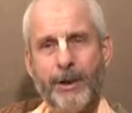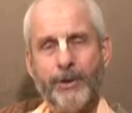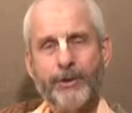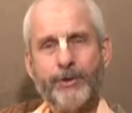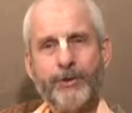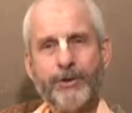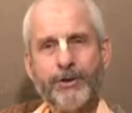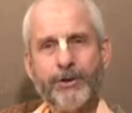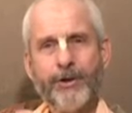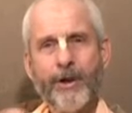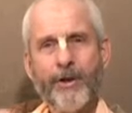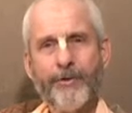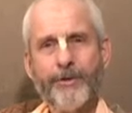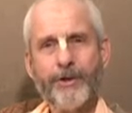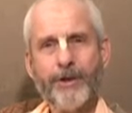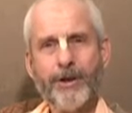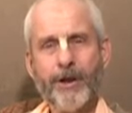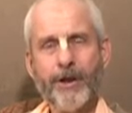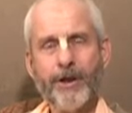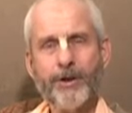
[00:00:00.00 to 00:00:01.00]
So it's not
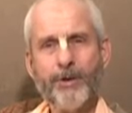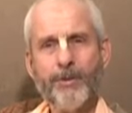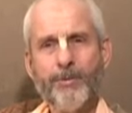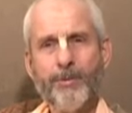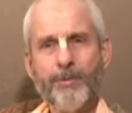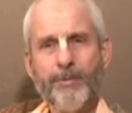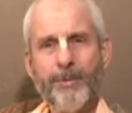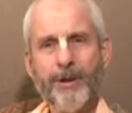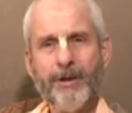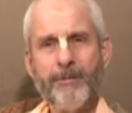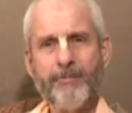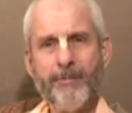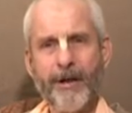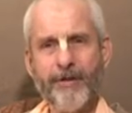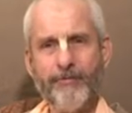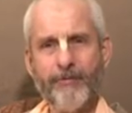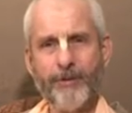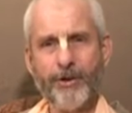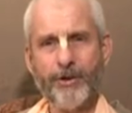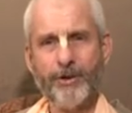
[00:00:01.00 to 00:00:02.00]
that a human being,
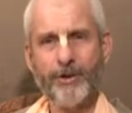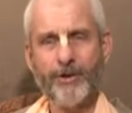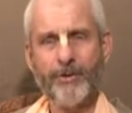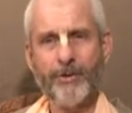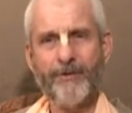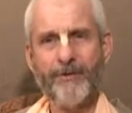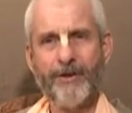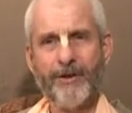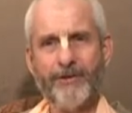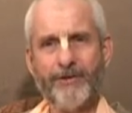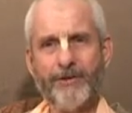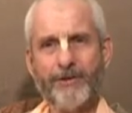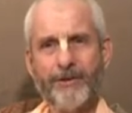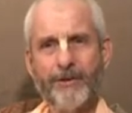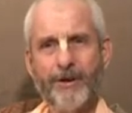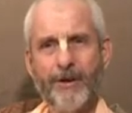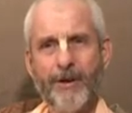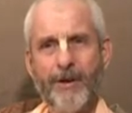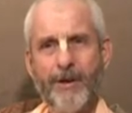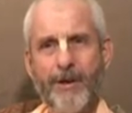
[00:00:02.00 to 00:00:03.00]
by virtue of
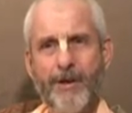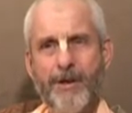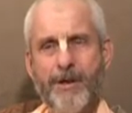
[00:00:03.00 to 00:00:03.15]
his